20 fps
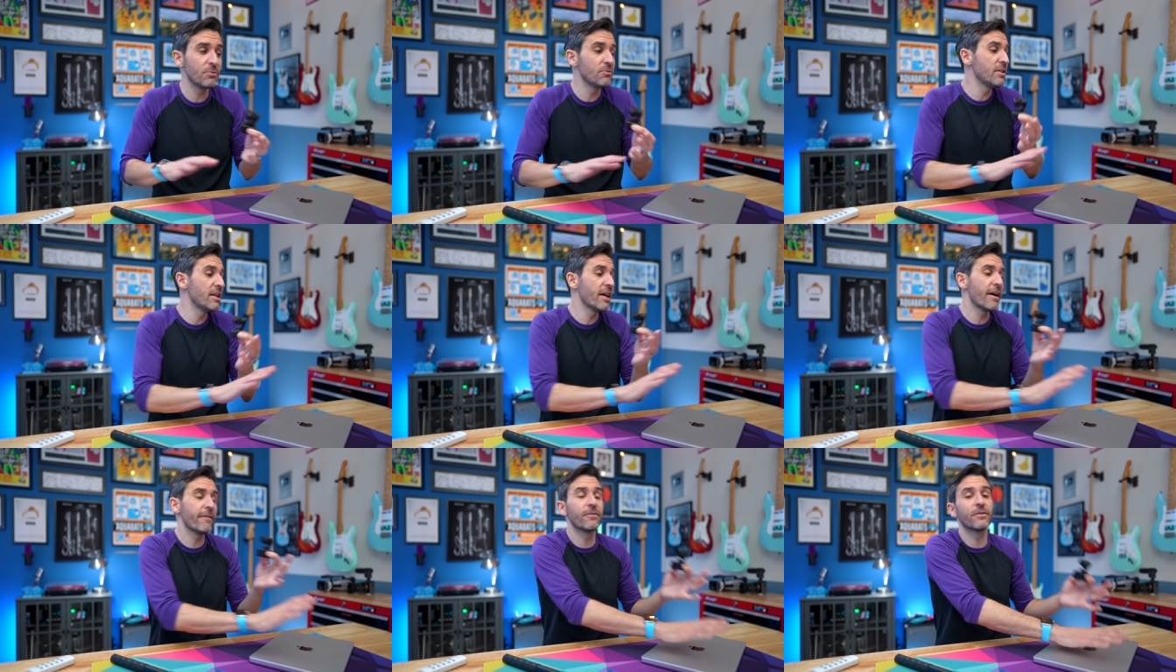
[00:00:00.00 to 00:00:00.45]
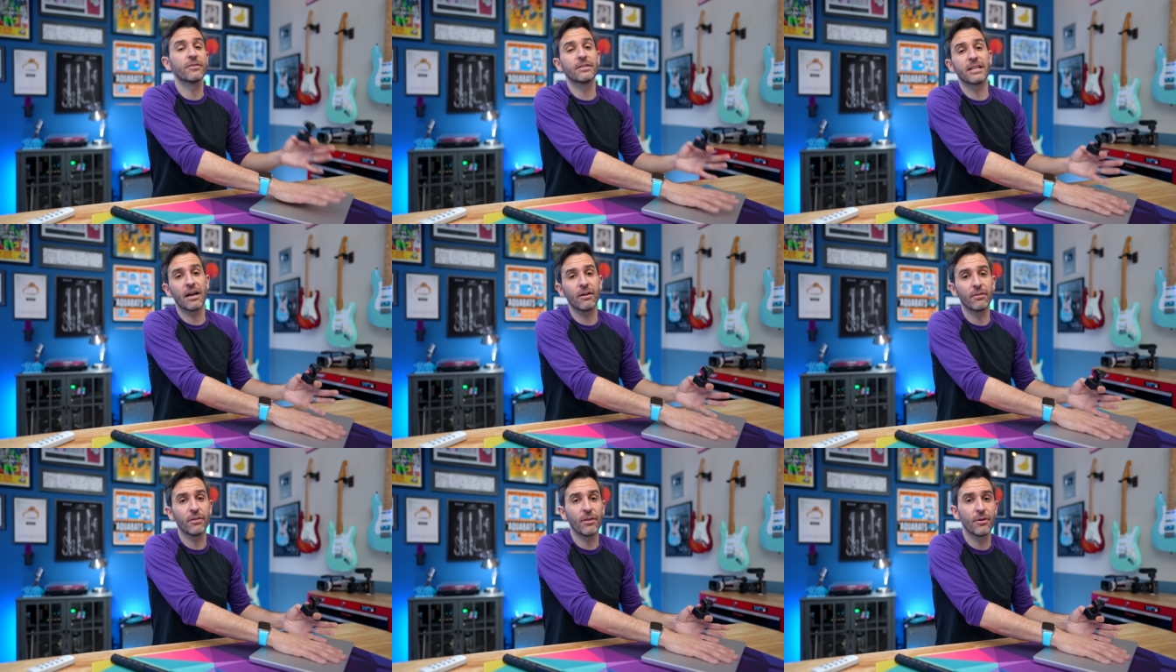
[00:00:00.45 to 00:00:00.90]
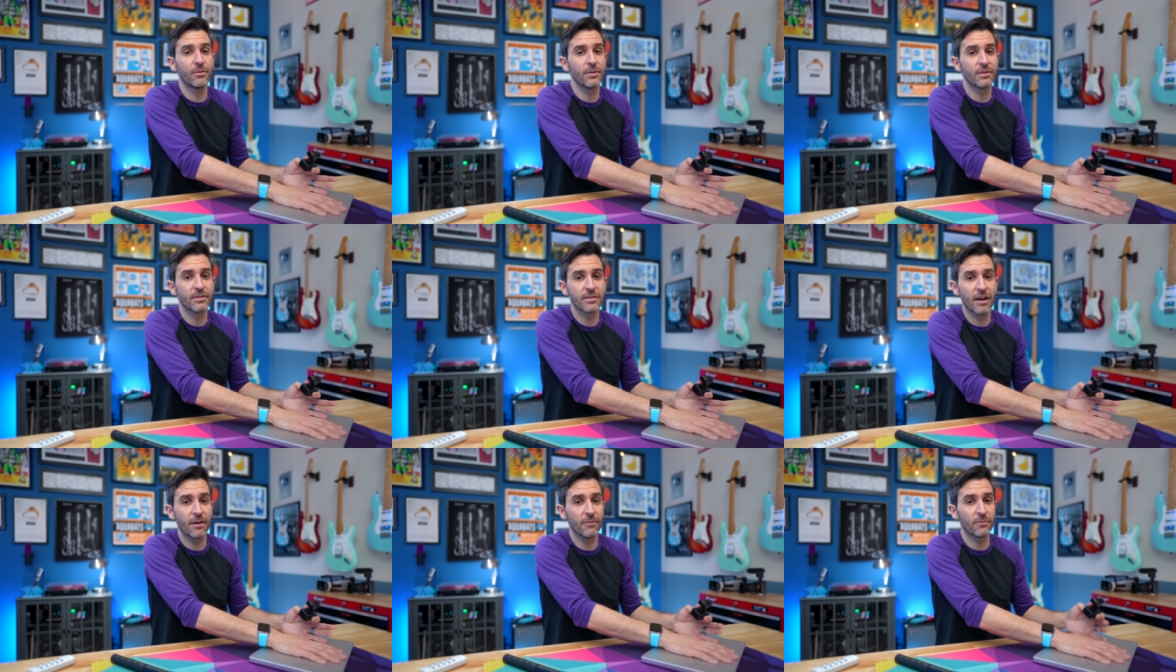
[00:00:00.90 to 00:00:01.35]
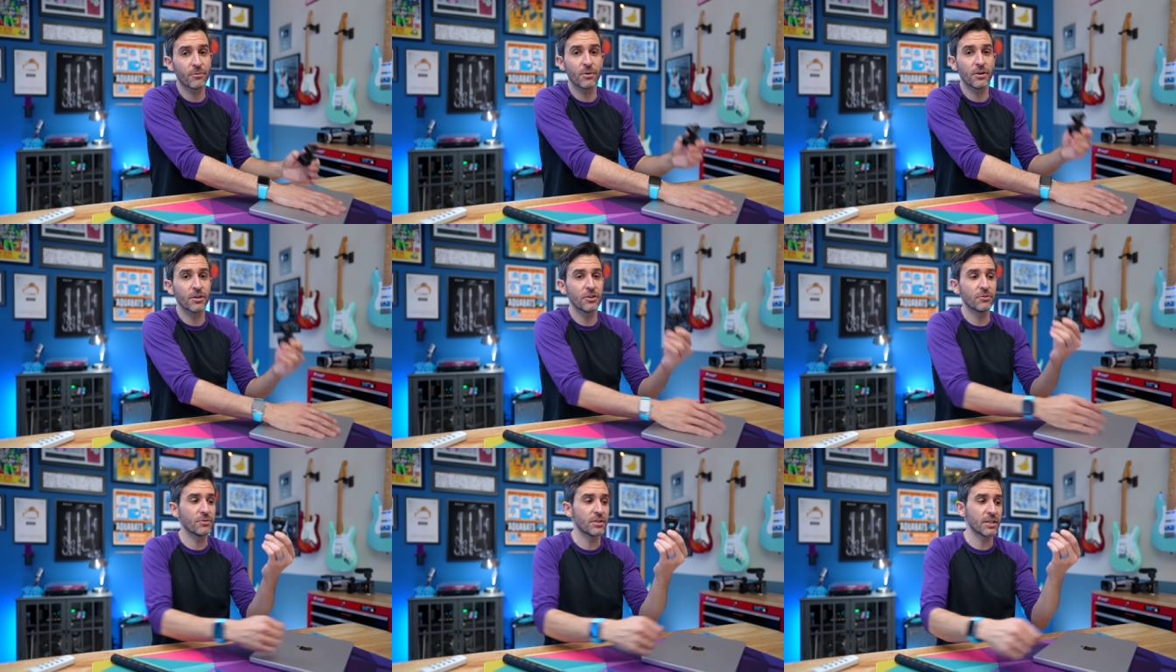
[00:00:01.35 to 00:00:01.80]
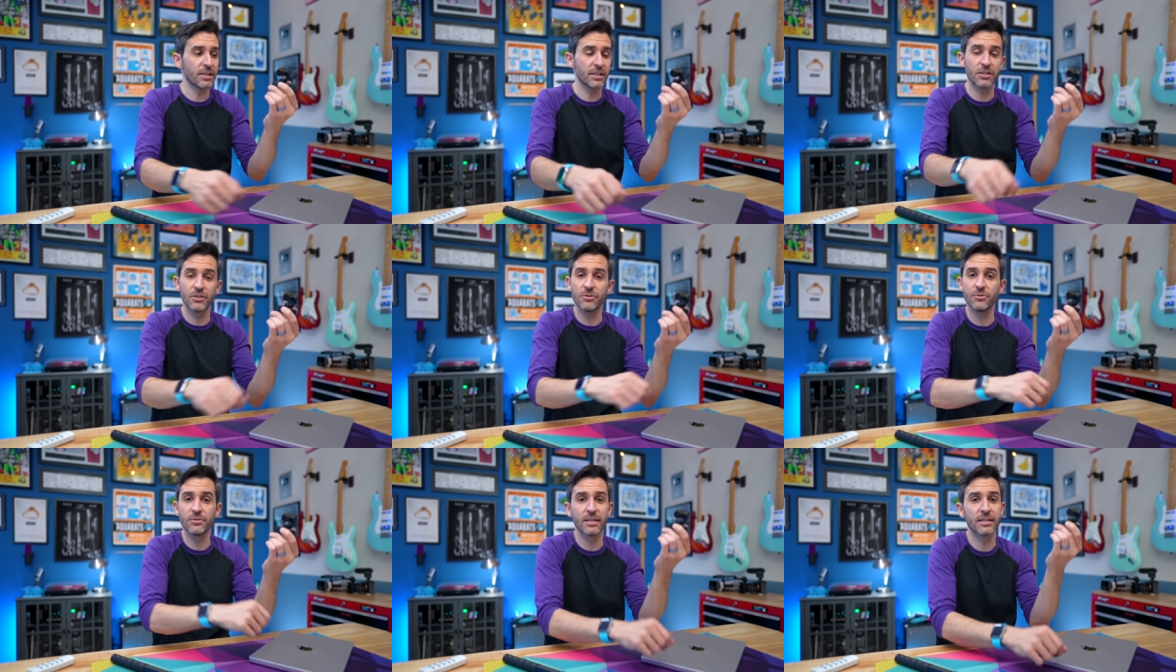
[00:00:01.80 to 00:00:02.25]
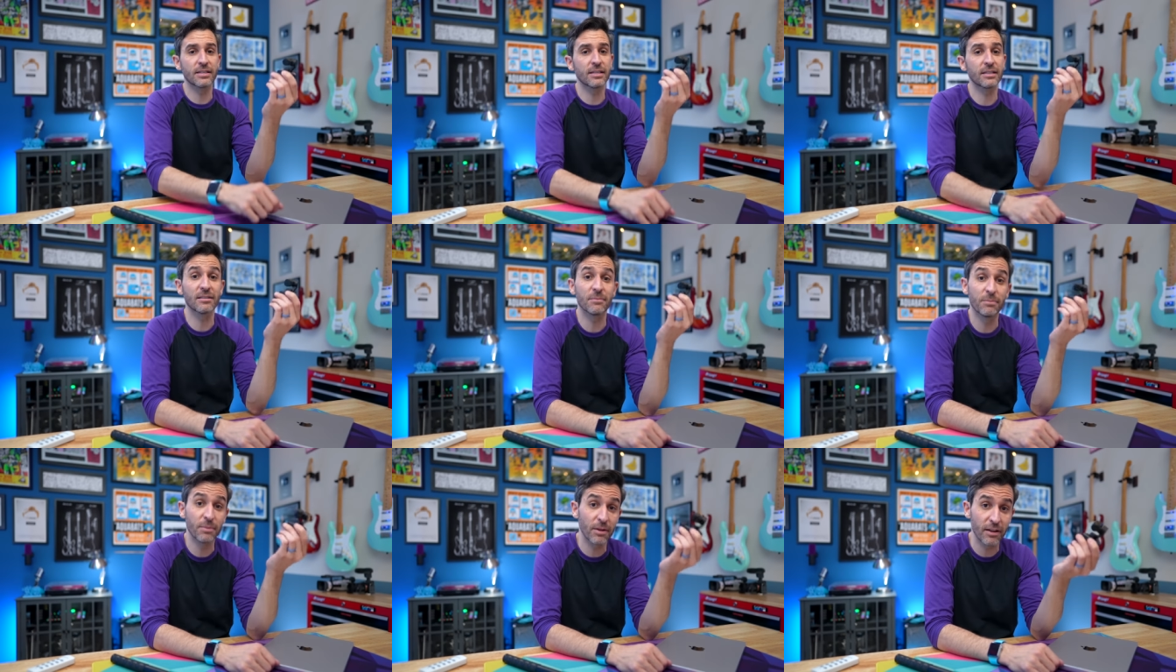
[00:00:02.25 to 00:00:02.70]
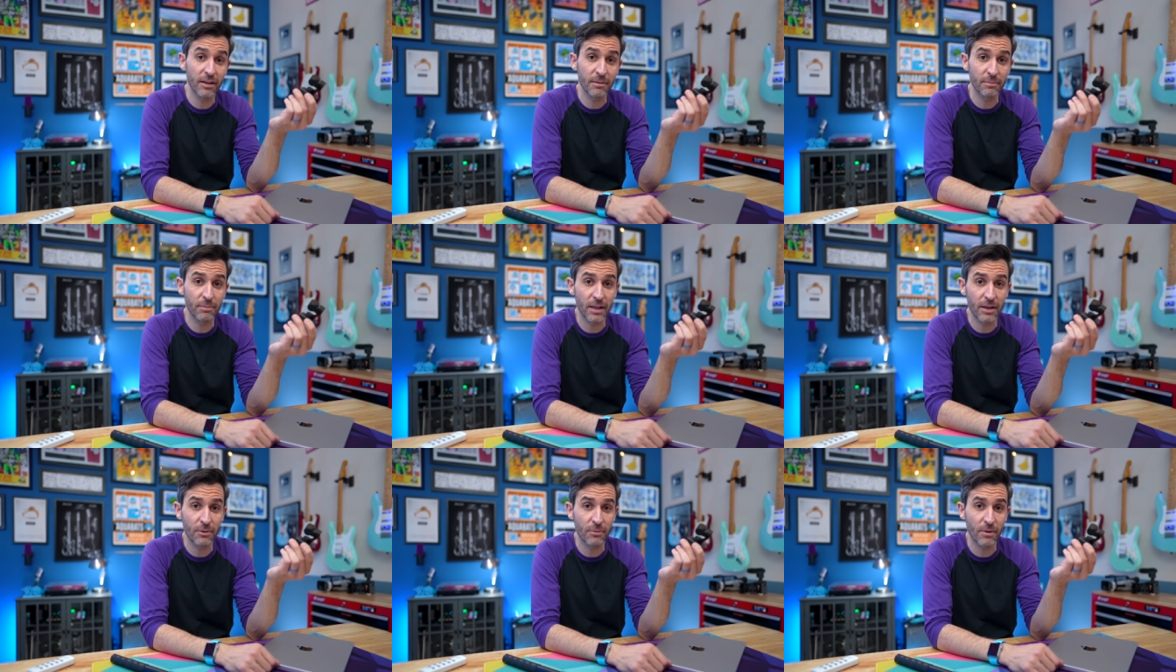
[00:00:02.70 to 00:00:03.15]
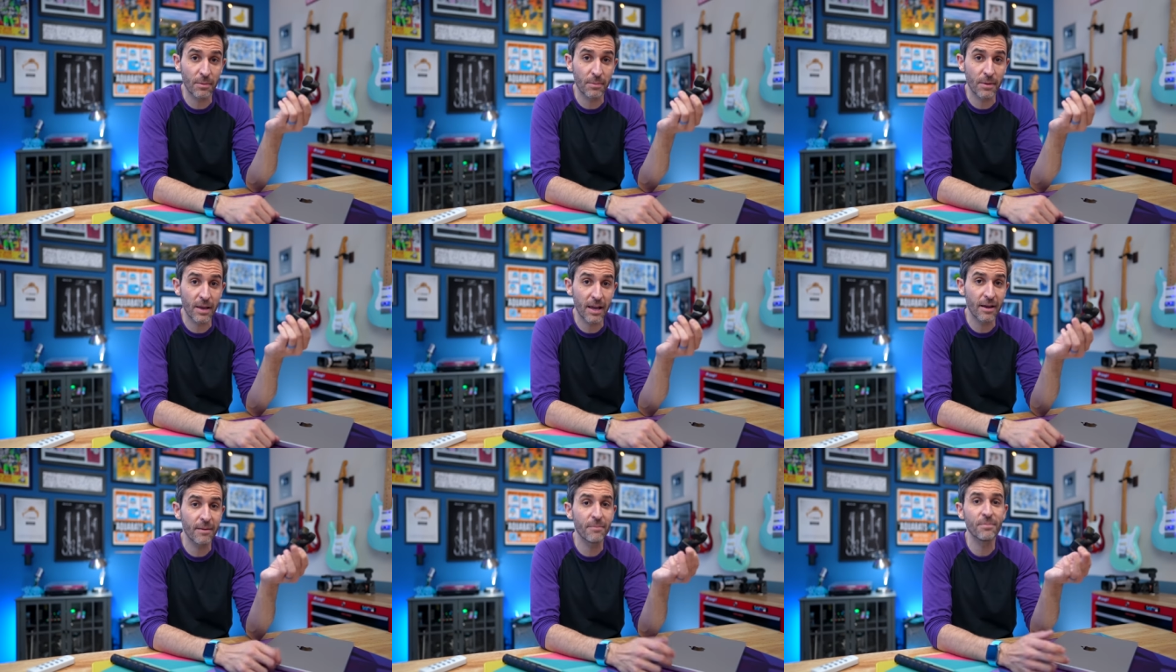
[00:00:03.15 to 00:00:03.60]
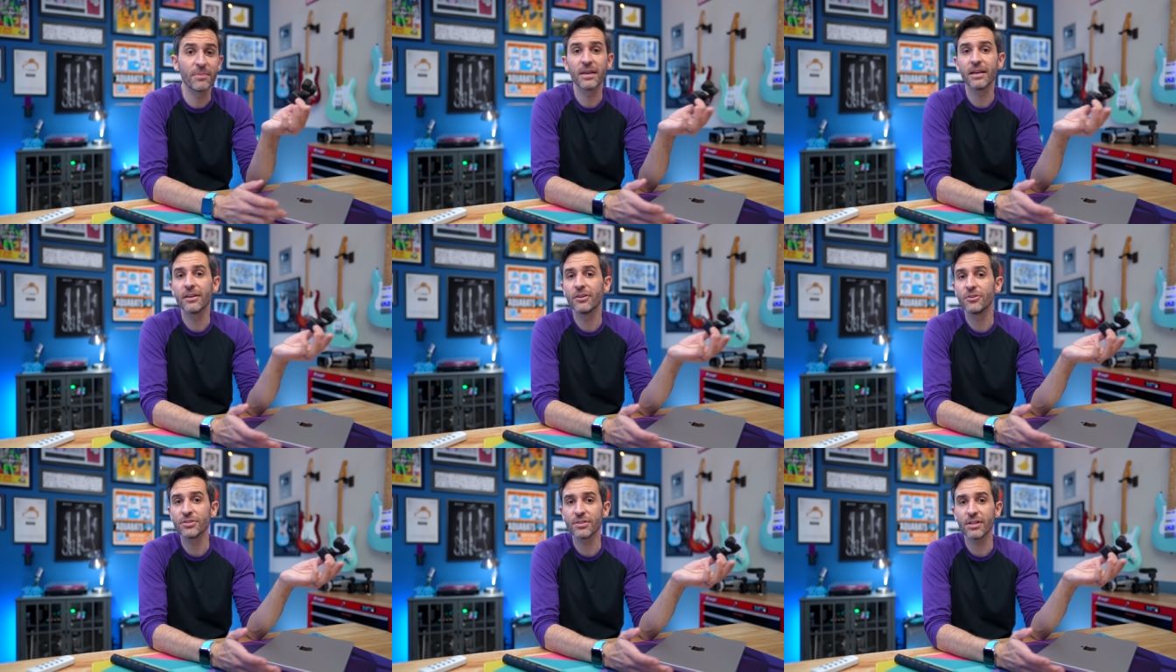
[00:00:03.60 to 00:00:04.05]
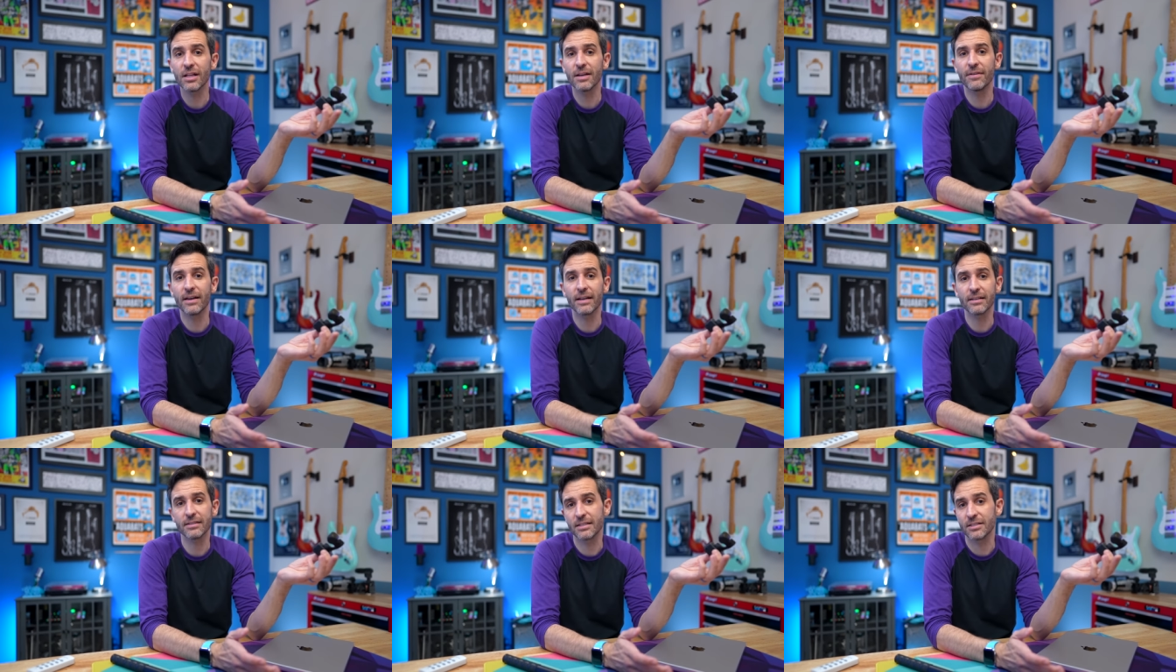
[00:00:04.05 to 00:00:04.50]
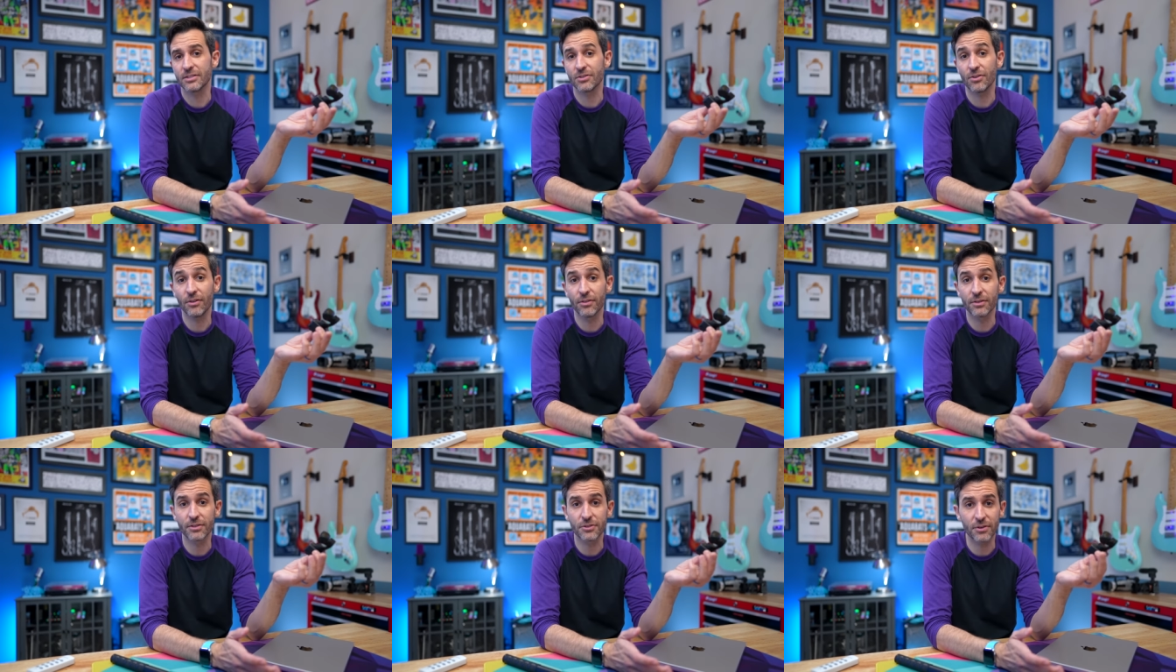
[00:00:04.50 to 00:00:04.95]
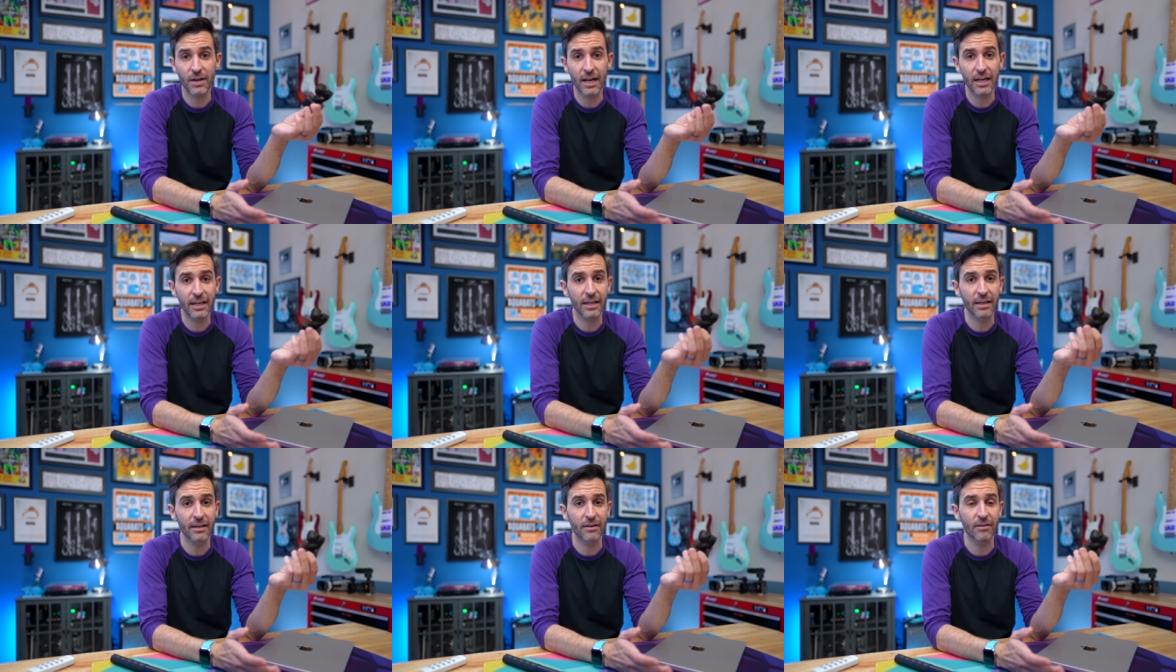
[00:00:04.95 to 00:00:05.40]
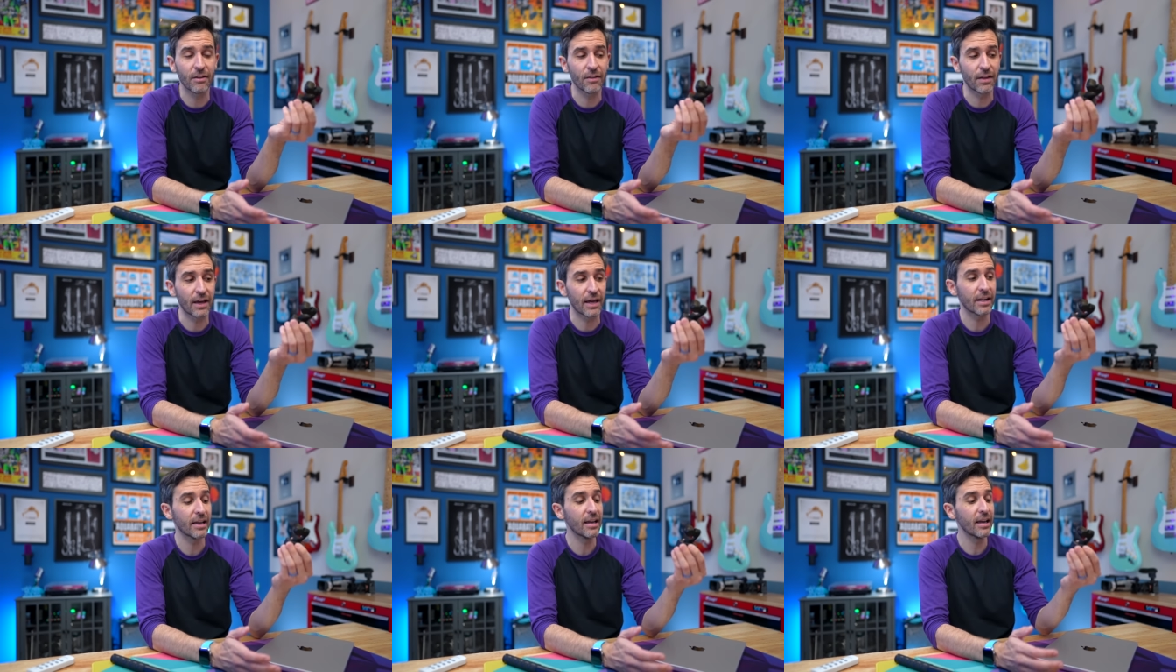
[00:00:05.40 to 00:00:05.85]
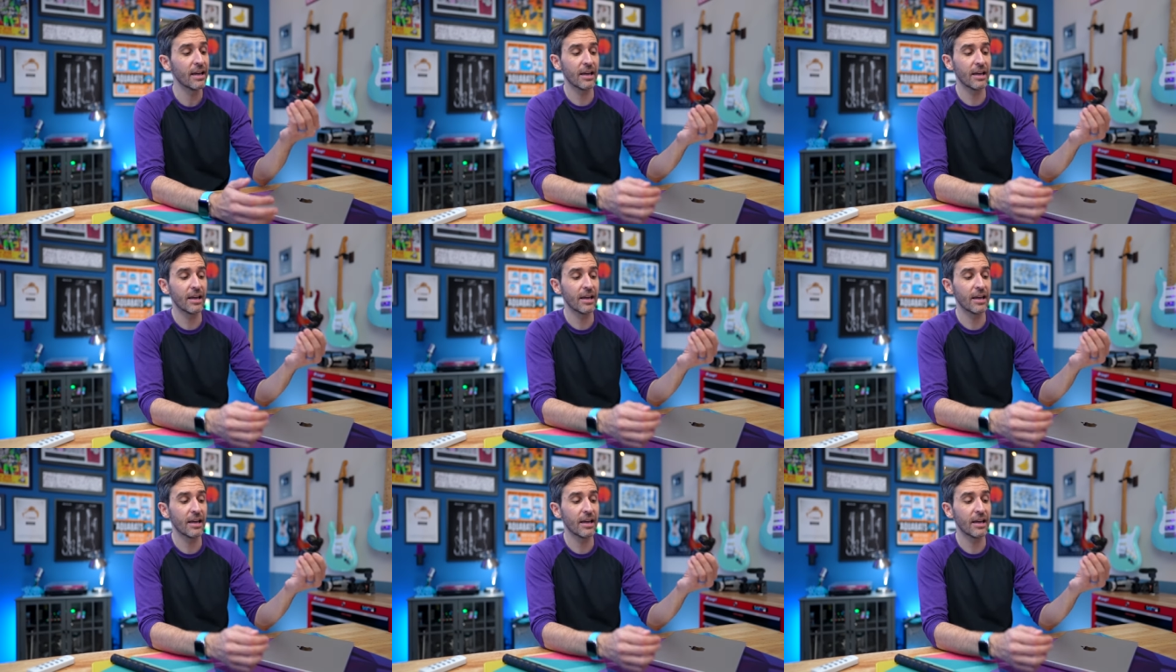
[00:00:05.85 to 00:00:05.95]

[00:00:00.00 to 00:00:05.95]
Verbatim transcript: never download the software and you just use this as a plug and play webcam, you still have access to all the tracking and all that.